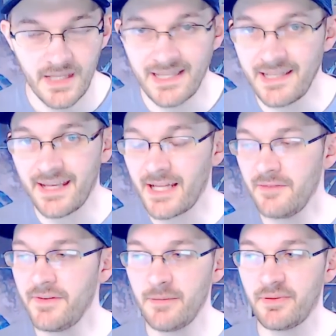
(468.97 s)
And these
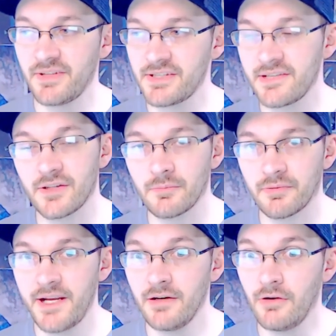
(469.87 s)
elevated positions on
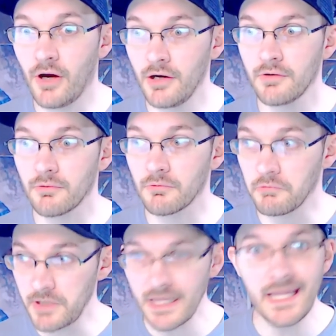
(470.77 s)
Breaker are
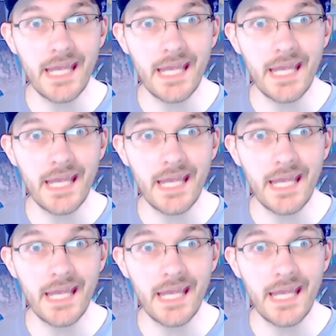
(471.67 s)
really